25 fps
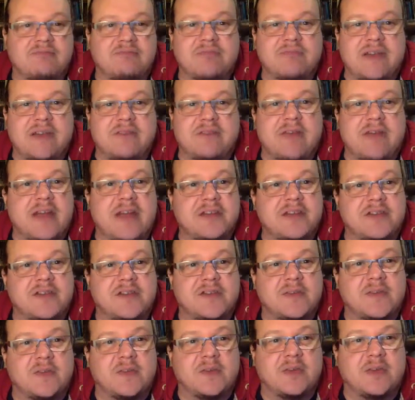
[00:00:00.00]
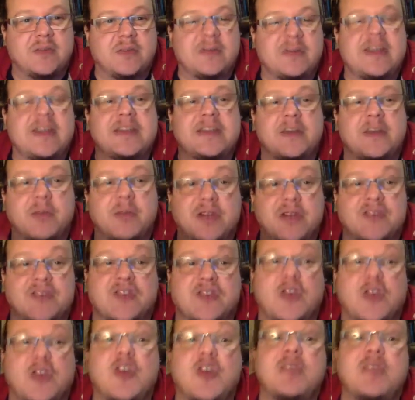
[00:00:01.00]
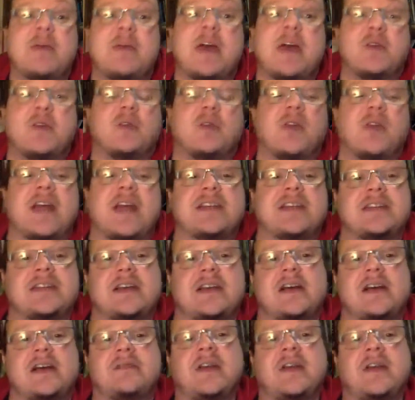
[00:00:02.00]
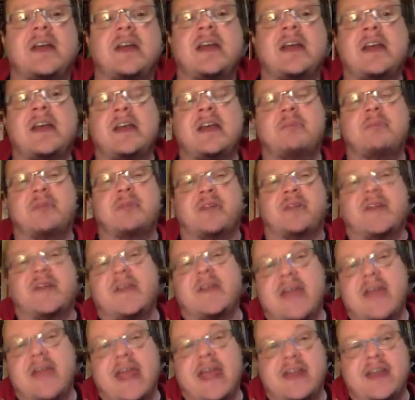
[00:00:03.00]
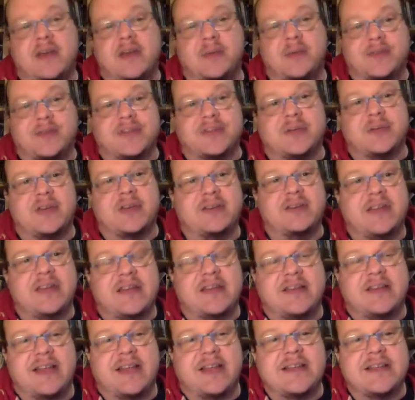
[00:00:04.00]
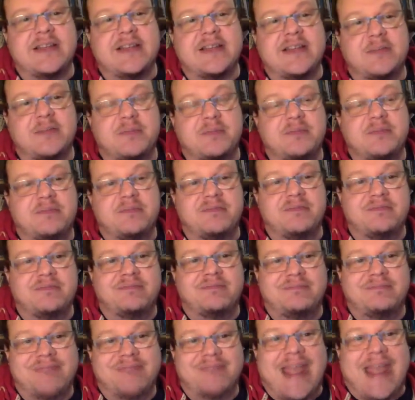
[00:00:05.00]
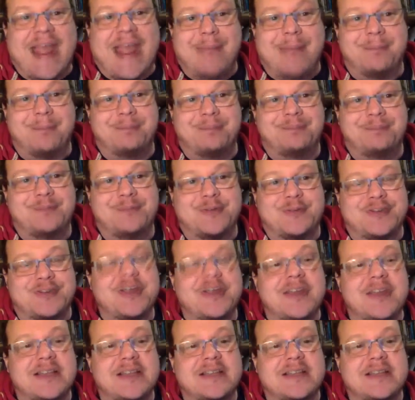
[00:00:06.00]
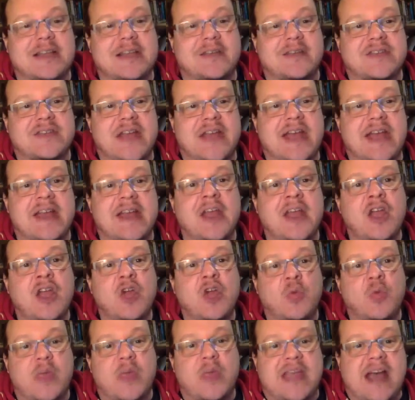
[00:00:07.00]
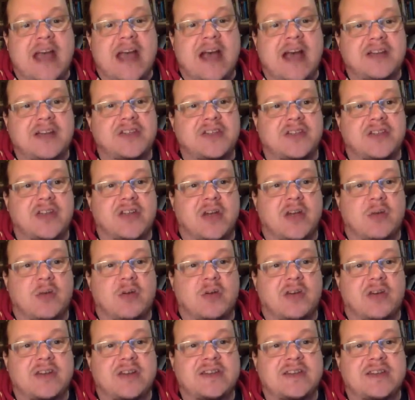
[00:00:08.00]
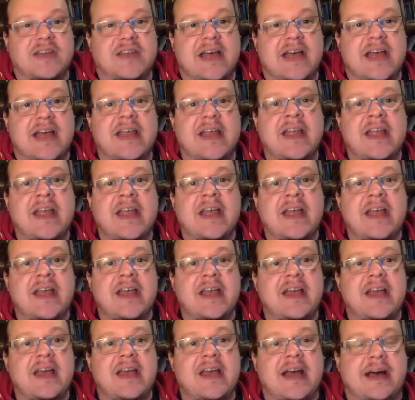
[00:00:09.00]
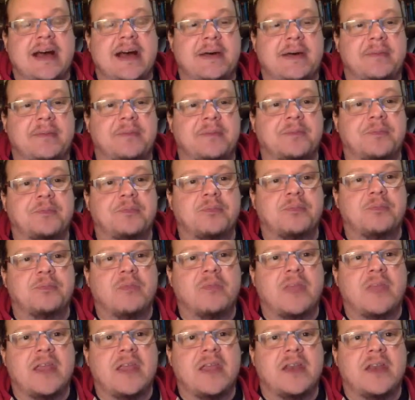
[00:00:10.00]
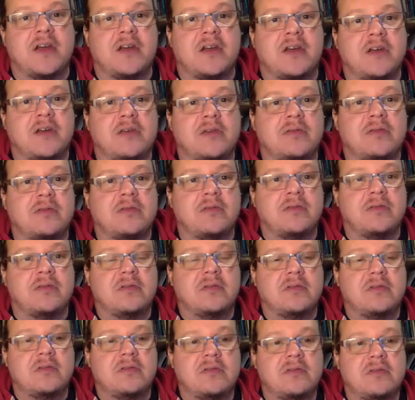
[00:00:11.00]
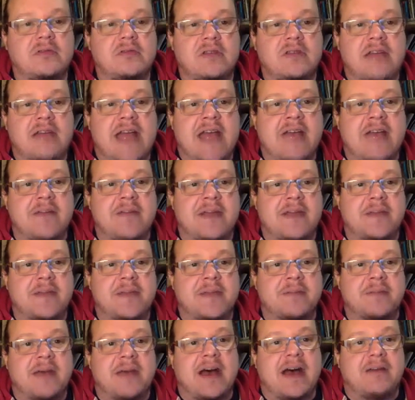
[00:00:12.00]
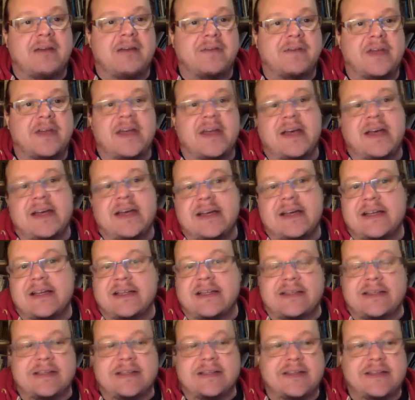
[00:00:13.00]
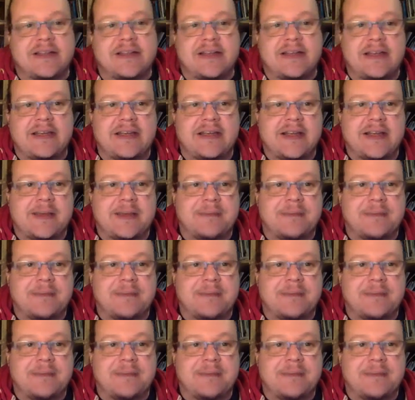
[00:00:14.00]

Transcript: invasion of civil liberties. I'm concerned about all that stuff. But on the other hand, I'm also in Lessig's camp to a certain extent of saying we can't just go on and say, you know, having the mafia and the